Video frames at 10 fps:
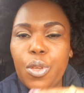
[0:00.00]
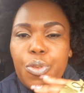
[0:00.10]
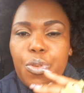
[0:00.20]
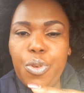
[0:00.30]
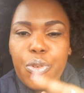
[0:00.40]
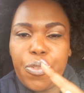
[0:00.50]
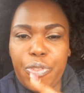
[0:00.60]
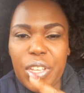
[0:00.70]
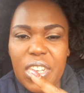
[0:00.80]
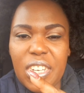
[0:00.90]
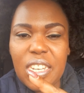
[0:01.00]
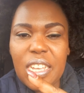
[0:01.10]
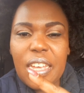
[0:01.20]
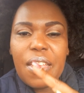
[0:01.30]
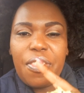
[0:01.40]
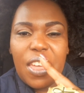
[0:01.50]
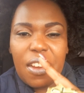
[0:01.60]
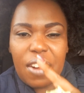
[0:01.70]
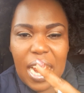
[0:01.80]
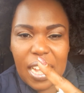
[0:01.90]
You feed the
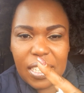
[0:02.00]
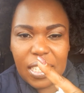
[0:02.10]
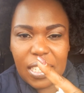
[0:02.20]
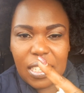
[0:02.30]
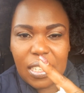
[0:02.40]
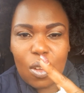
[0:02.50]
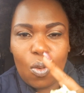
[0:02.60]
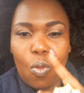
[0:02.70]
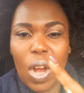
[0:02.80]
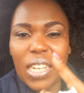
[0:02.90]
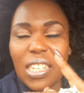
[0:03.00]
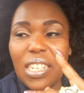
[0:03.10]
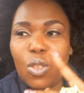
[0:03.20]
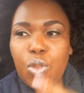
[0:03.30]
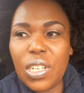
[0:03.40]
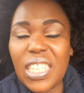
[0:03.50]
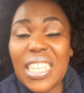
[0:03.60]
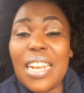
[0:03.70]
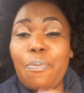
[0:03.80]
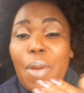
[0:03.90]
RAS what it will
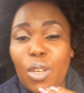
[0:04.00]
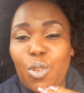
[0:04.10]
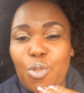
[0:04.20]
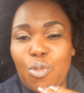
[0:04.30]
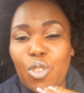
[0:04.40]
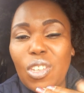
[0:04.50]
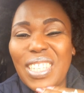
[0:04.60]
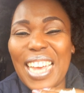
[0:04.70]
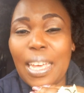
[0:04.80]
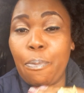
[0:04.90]
send back to you. So it's like a